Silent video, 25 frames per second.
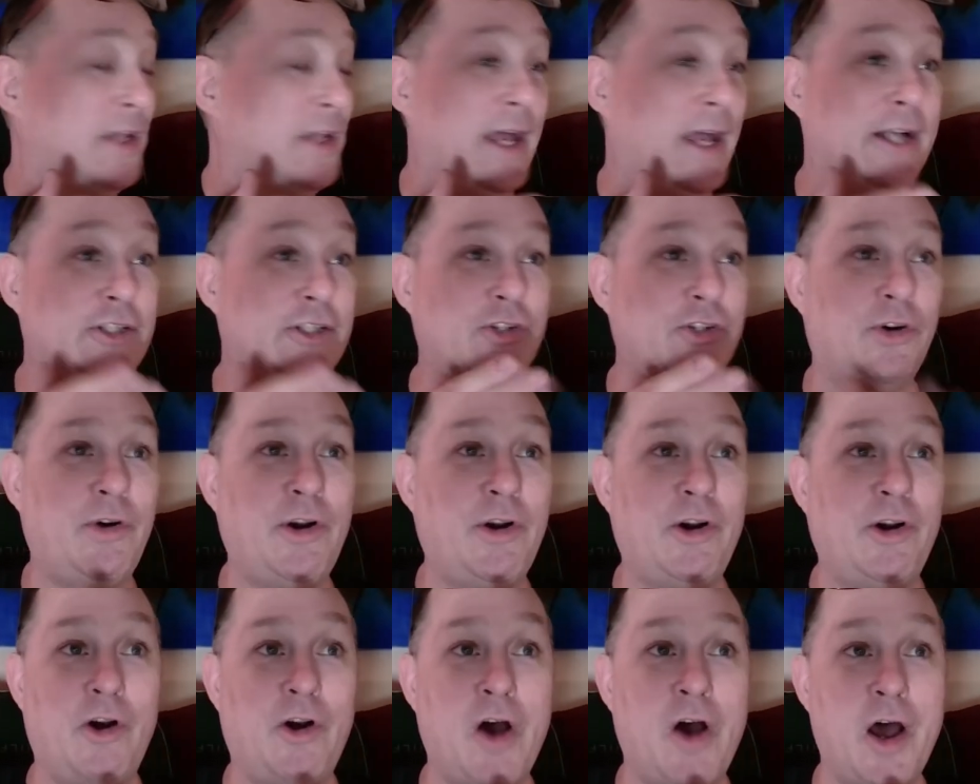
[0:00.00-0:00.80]
like
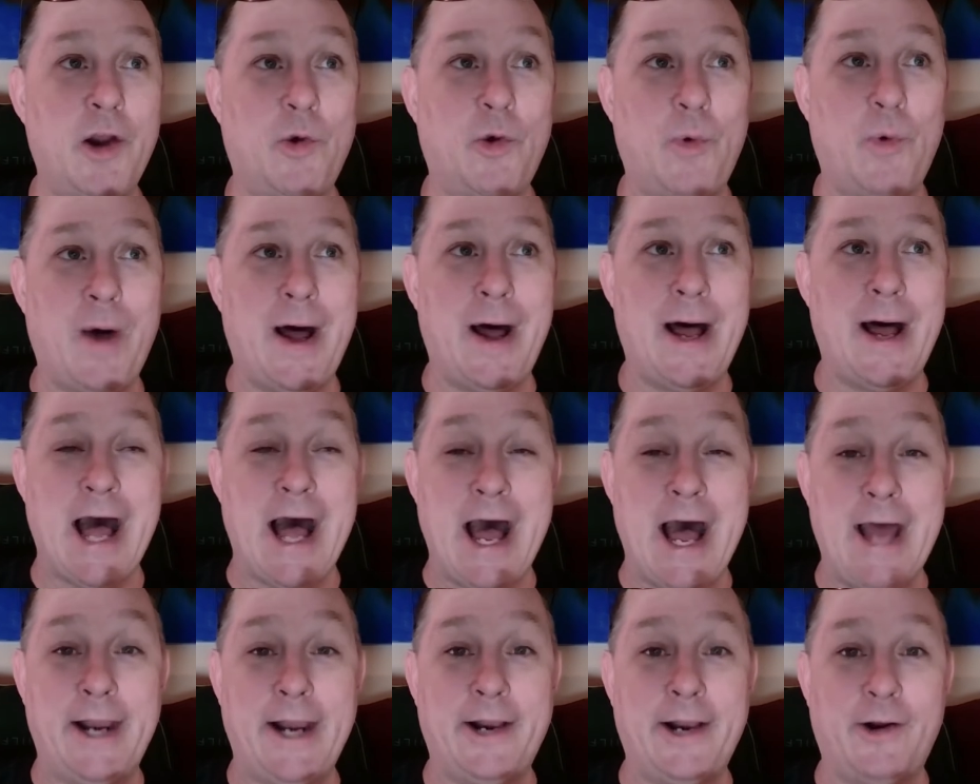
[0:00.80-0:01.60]
turning her auto
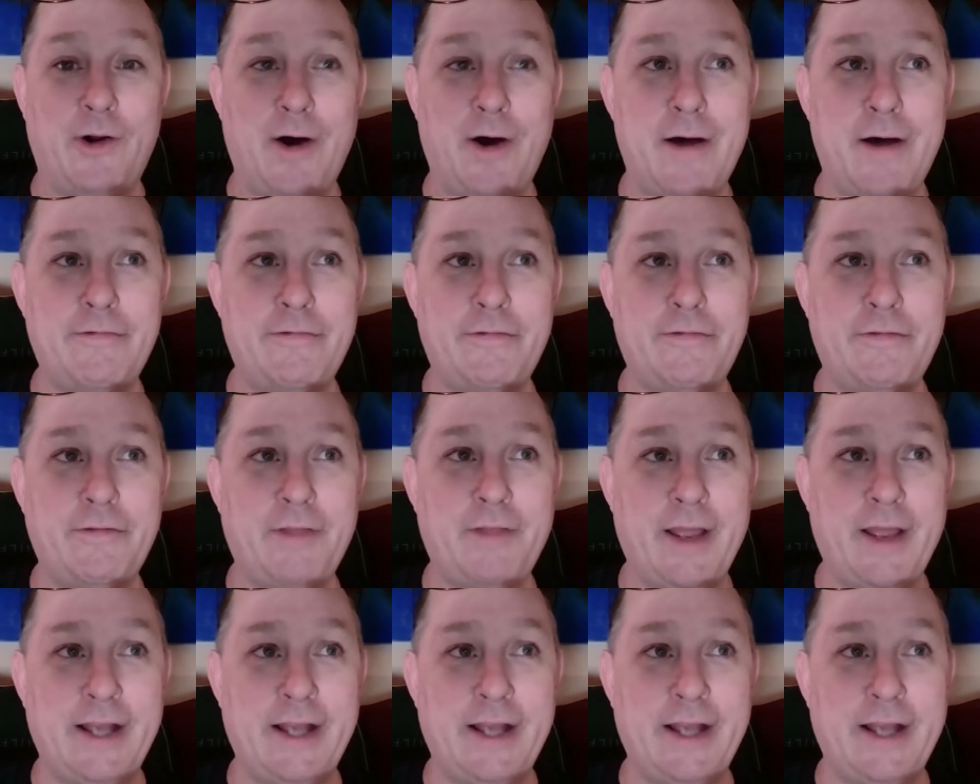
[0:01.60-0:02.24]
on and off.